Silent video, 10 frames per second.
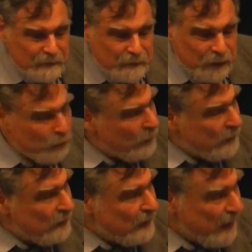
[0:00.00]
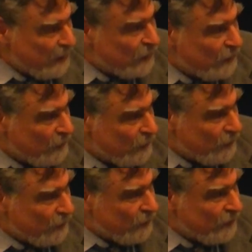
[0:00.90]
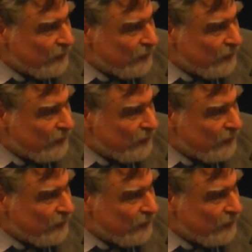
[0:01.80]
between national churches.